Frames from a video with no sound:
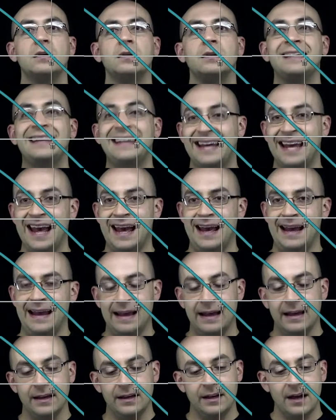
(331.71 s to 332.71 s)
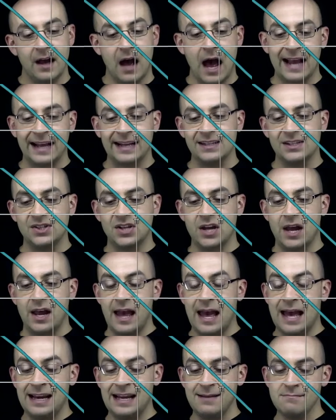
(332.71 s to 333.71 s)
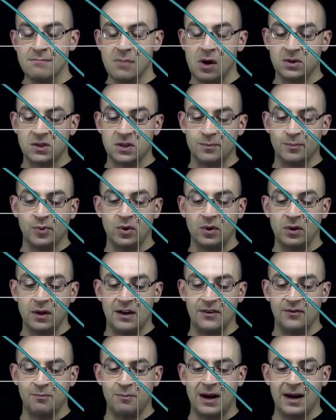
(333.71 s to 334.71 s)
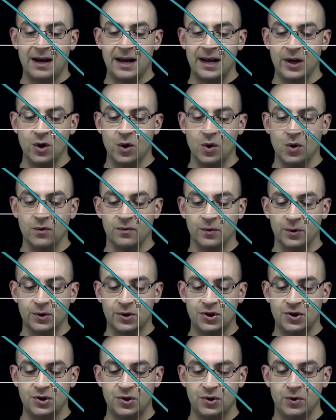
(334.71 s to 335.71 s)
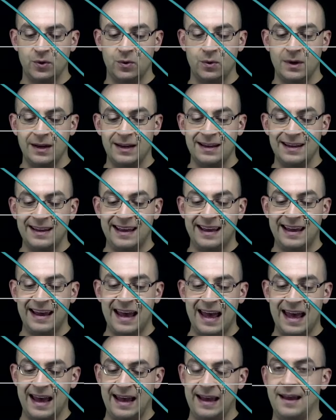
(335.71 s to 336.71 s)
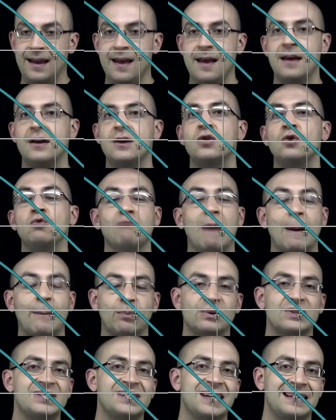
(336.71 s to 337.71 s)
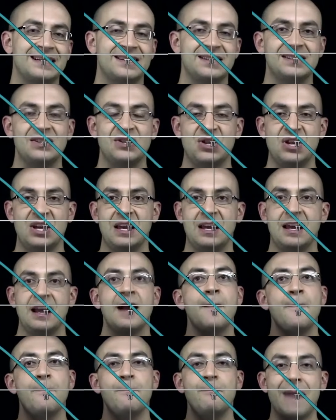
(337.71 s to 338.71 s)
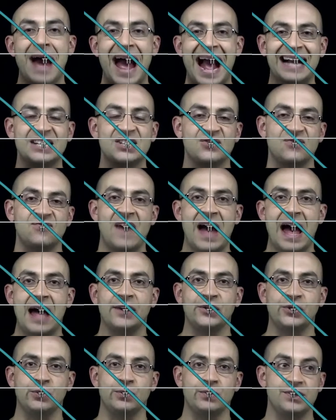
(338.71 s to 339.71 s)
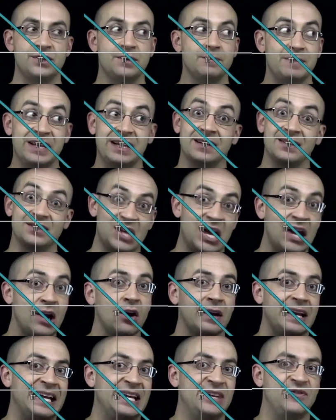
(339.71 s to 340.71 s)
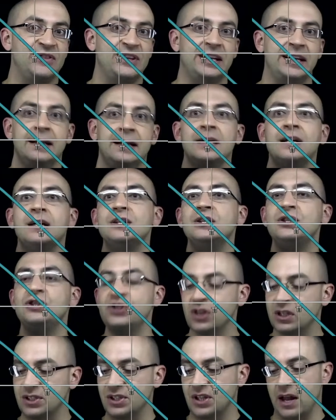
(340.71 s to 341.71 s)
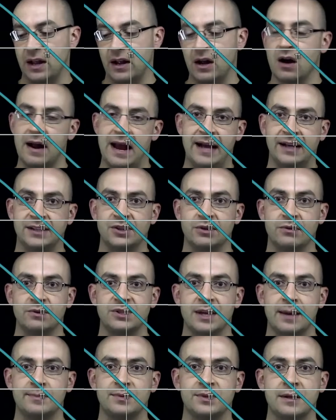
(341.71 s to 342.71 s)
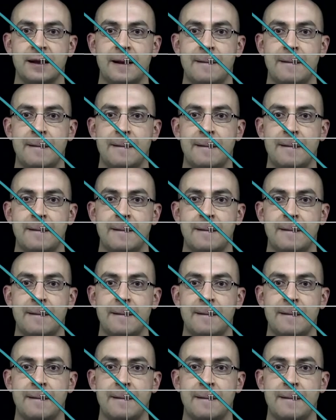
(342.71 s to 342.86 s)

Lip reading: k. I can say any multiple of pi over 2k represents the max values because they are infinite, just like our x-intercepts.